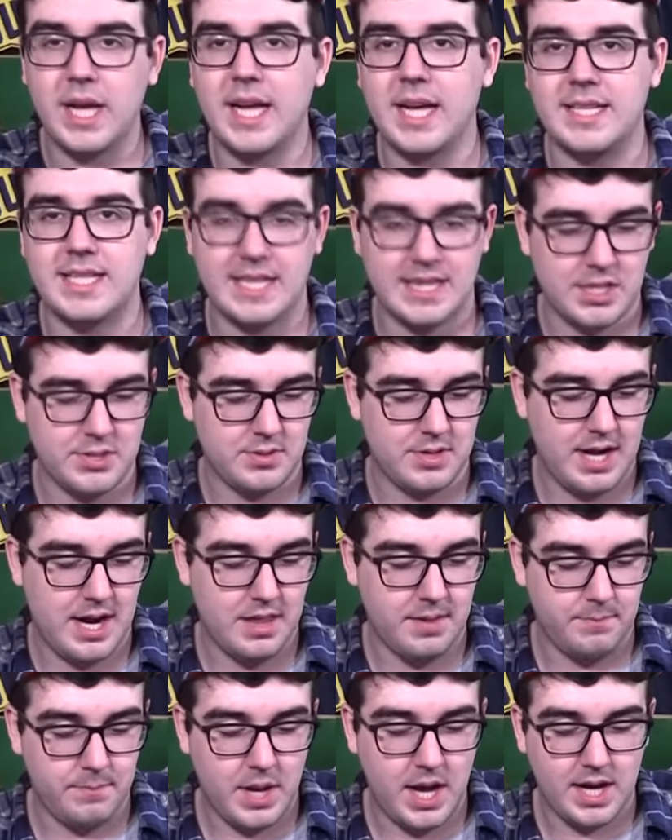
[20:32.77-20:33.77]
I gotta take this one out
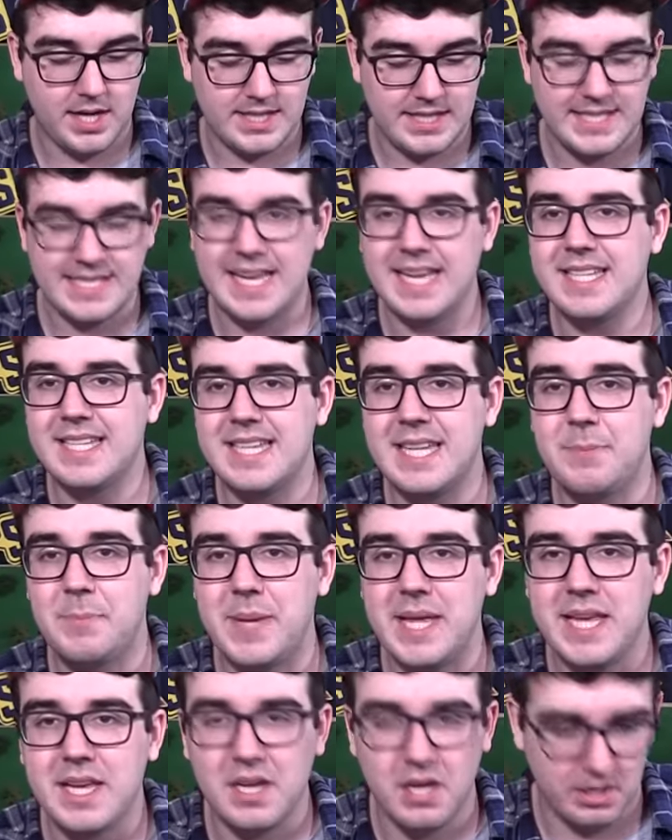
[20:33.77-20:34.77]
of the box. These
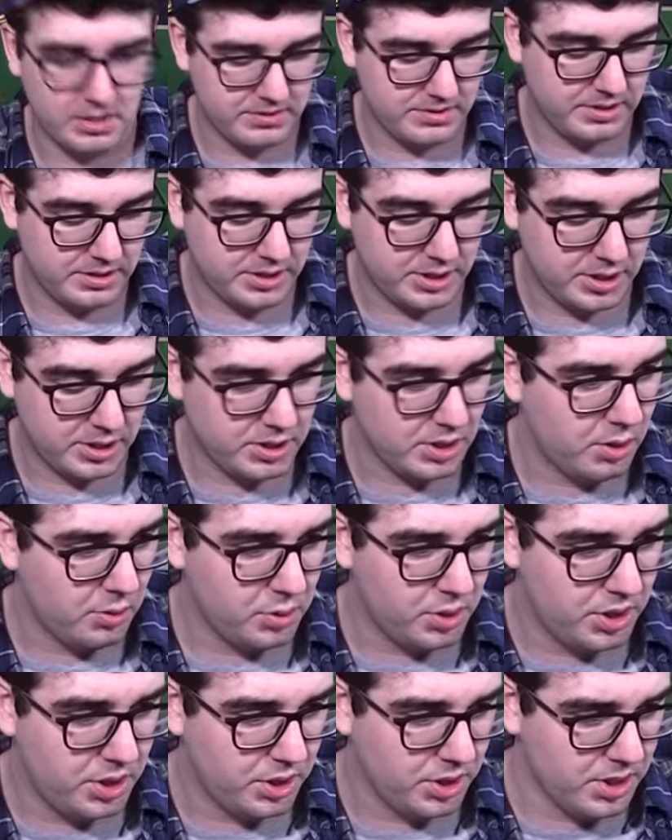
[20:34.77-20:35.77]
STP colors look so
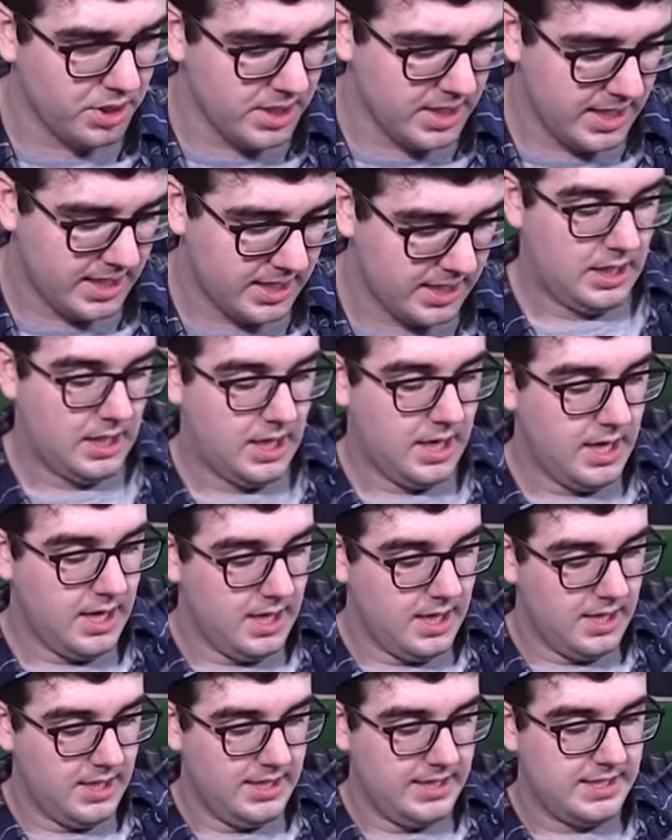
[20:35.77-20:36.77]
good.
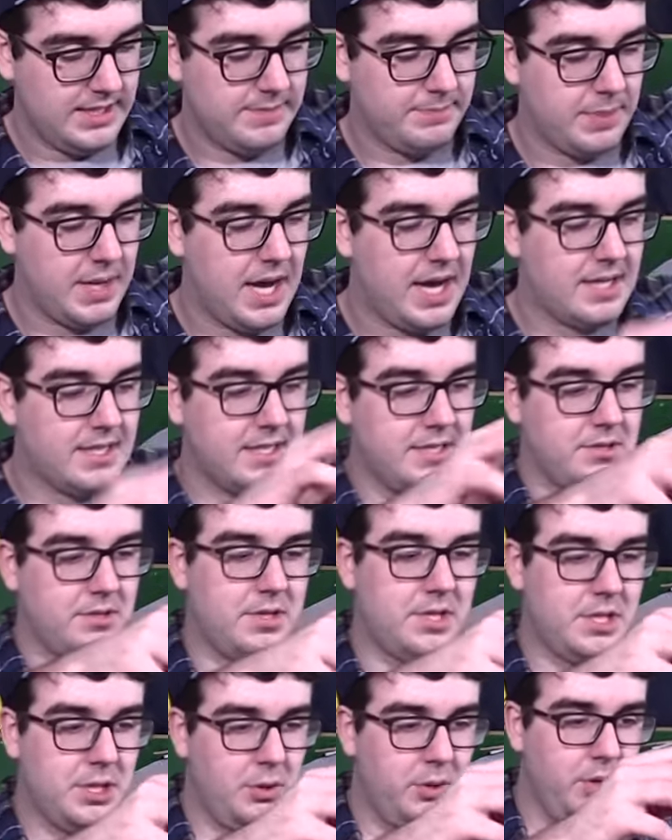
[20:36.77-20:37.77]
Ah, these boxes are
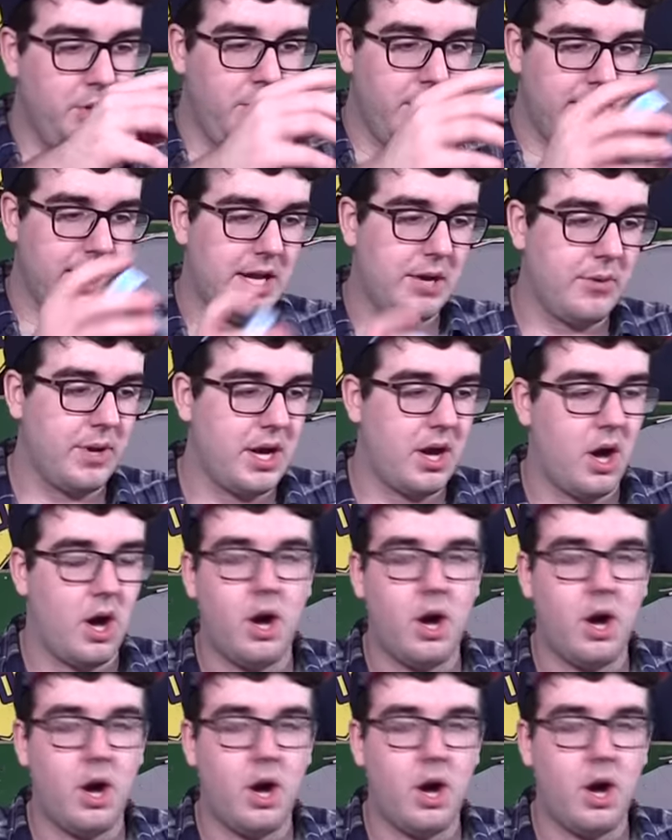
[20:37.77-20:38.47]
so annoying. Here we go.